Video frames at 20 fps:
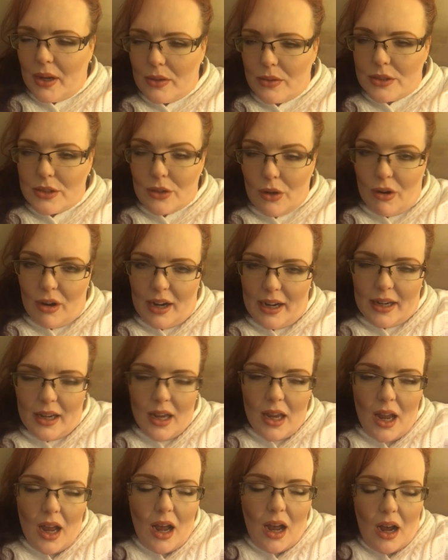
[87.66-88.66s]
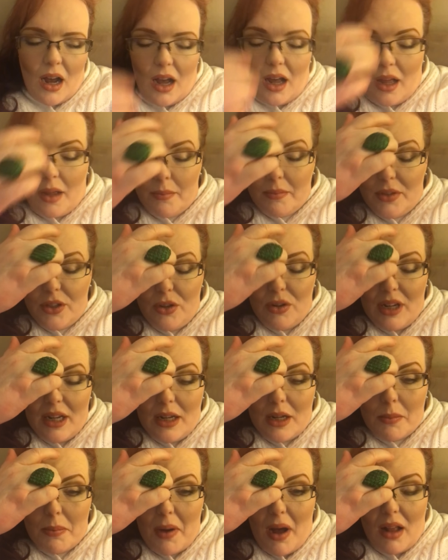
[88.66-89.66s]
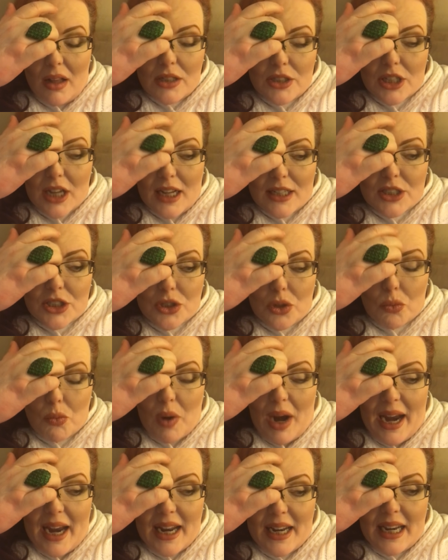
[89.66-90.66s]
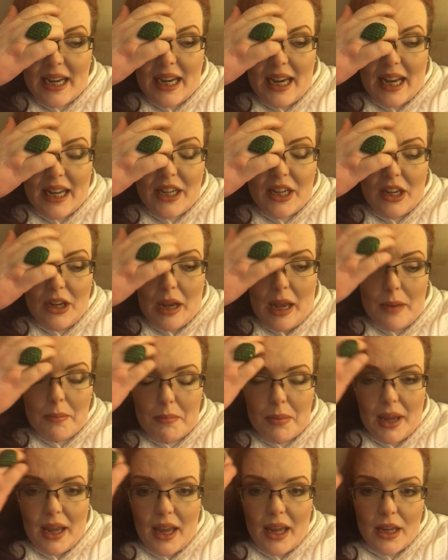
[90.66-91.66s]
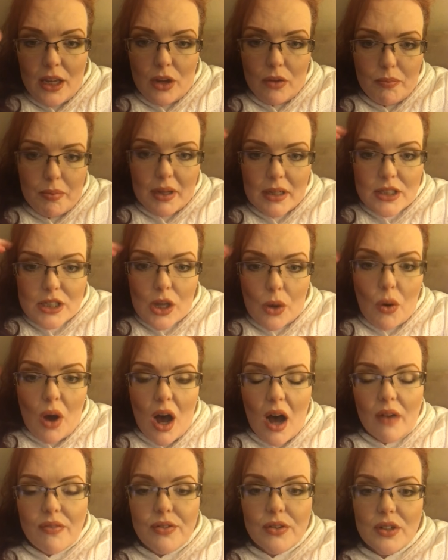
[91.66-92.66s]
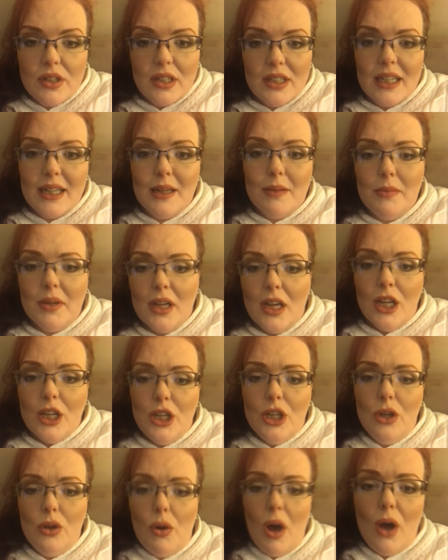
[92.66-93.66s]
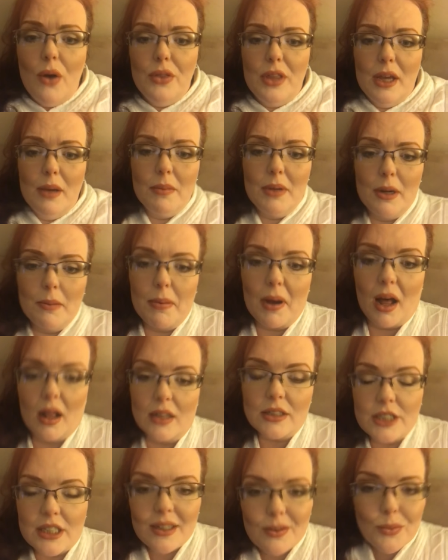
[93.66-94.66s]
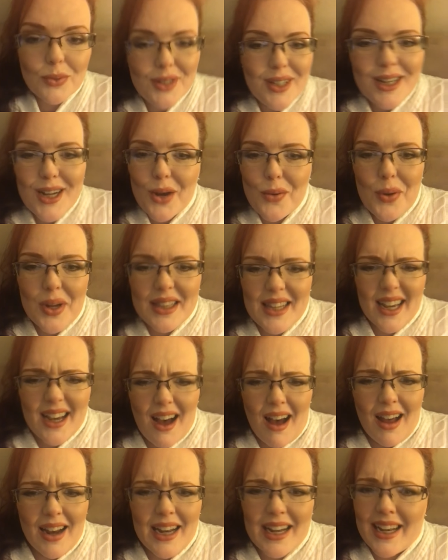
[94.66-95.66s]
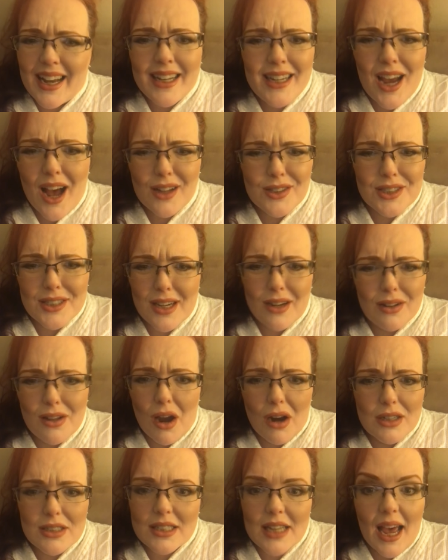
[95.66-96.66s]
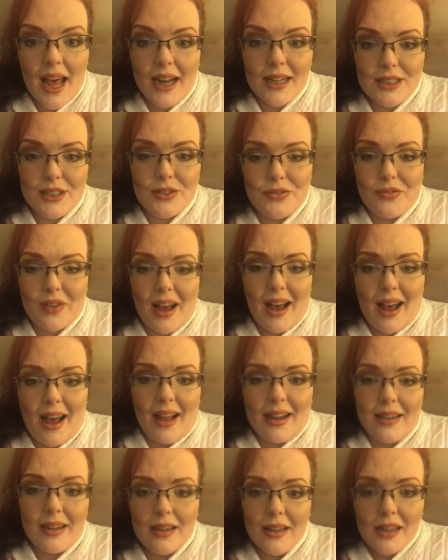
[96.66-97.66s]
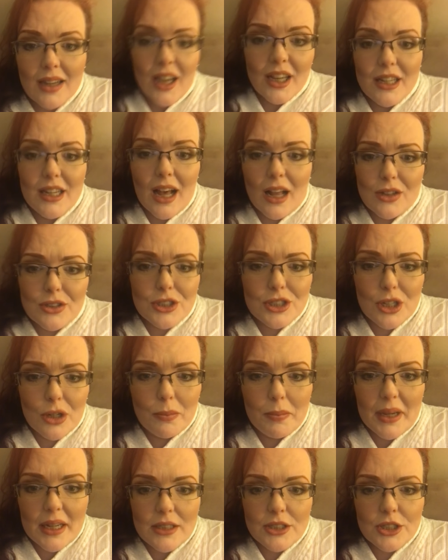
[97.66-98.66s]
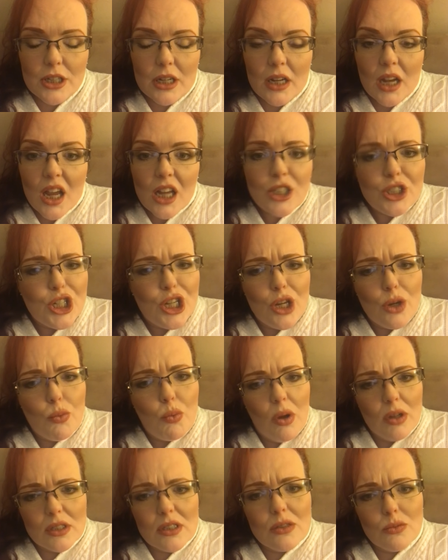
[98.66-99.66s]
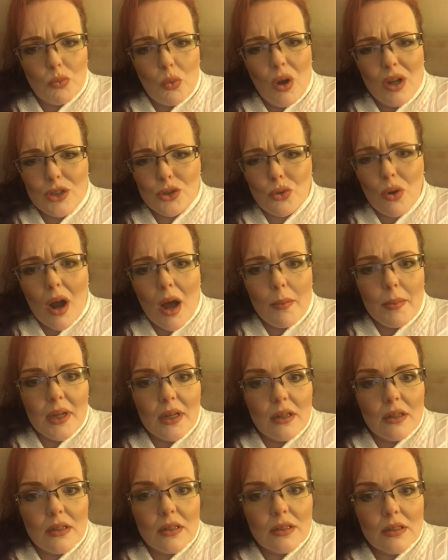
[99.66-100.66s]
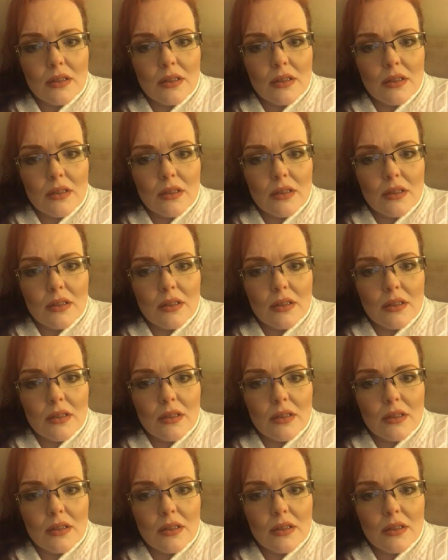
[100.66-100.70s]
sorry. You need to apologize to Randy and B. You've been so awful to them. You owe them an apology. Well, you know what? They got it, and y'all still aren't satisfied. Y'all are still bitching. Do you want drama?